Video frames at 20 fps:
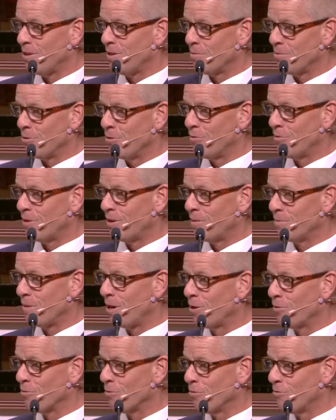and a roving
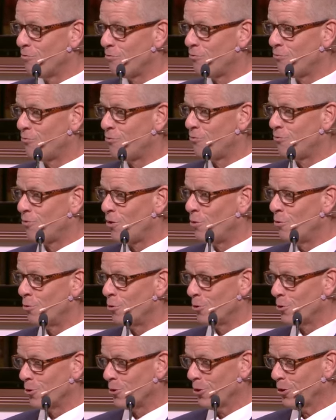
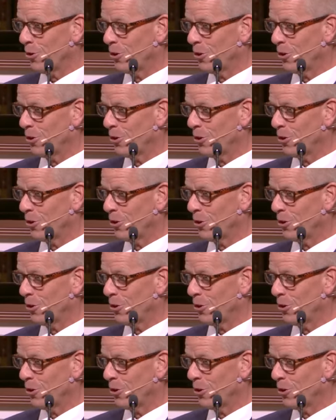microphoner,